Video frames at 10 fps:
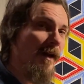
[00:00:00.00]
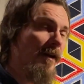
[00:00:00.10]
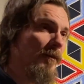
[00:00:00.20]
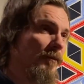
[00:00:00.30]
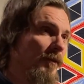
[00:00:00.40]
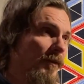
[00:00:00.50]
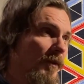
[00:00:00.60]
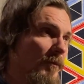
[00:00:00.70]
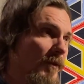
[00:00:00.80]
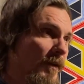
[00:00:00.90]
I don't really
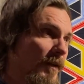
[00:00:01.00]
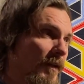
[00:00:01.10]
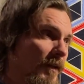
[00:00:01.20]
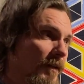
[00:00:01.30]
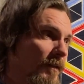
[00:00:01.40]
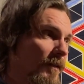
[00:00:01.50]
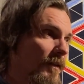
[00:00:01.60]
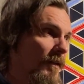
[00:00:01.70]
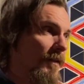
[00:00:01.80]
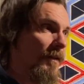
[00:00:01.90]
want to get
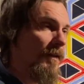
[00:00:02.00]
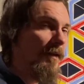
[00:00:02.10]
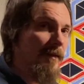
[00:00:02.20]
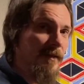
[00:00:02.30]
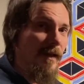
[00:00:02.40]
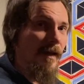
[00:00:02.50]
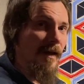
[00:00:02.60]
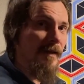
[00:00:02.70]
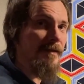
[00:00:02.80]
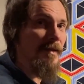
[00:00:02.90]
into
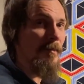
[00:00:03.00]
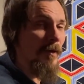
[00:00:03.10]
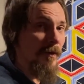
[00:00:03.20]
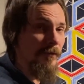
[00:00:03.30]
ASMR